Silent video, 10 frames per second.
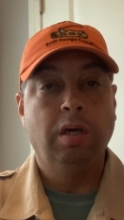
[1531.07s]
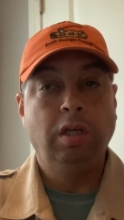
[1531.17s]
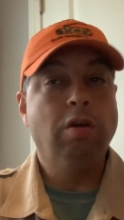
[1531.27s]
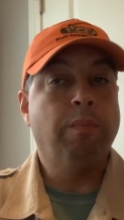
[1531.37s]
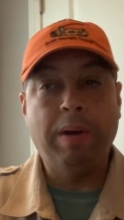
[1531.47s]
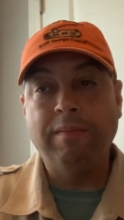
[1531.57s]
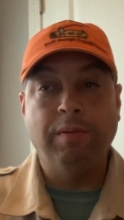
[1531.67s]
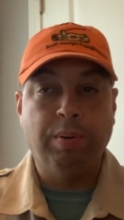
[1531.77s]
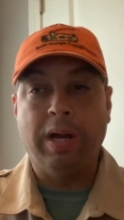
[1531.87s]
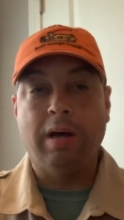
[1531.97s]
you're having to
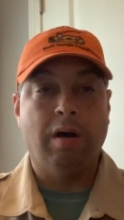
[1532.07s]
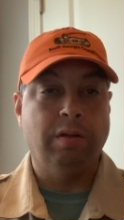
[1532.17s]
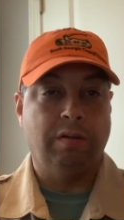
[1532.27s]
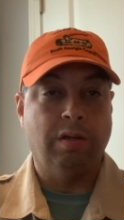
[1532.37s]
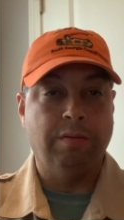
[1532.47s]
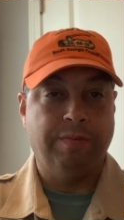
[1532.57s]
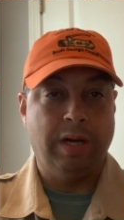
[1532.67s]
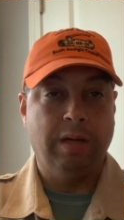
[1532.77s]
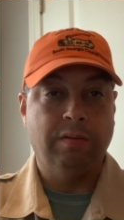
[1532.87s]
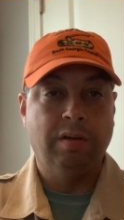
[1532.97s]
put out all these other
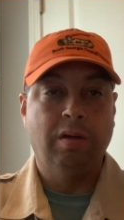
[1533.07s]
fires?